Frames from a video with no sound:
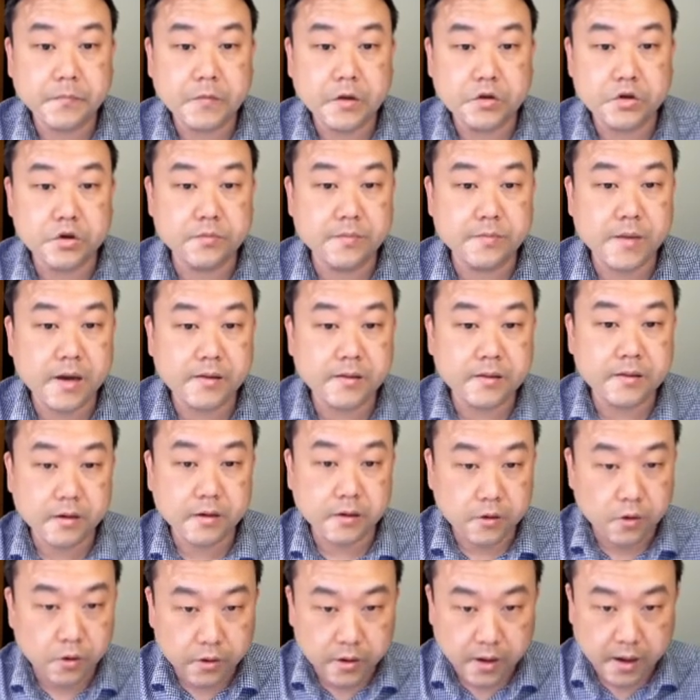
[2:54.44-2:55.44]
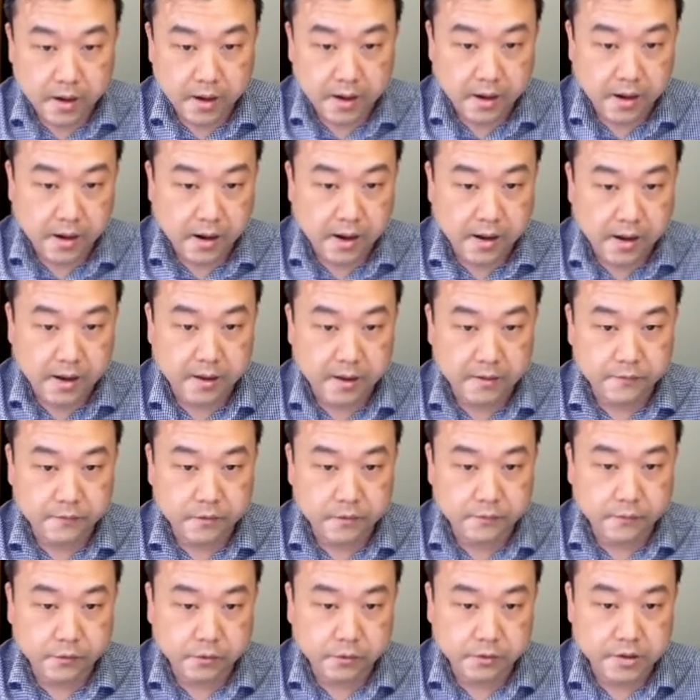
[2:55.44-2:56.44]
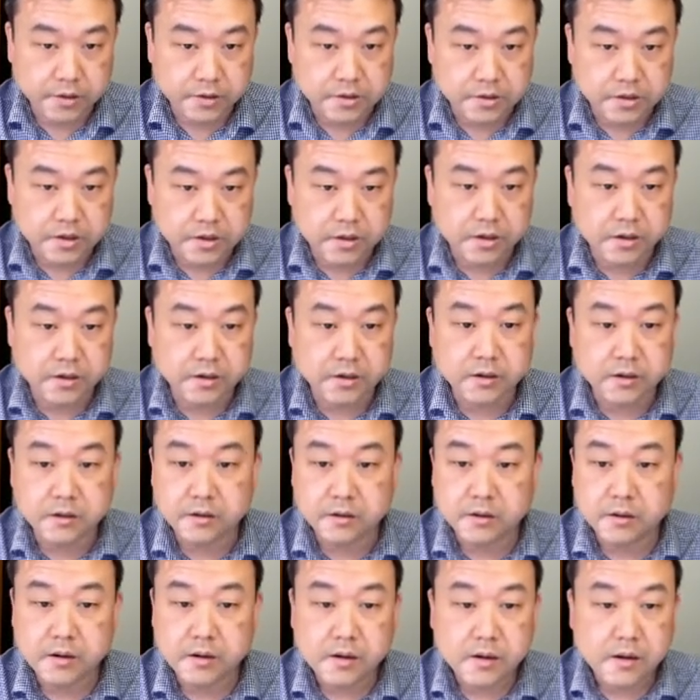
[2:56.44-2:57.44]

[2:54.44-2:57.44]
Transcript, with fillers: you might think, okay, I have a voltage here,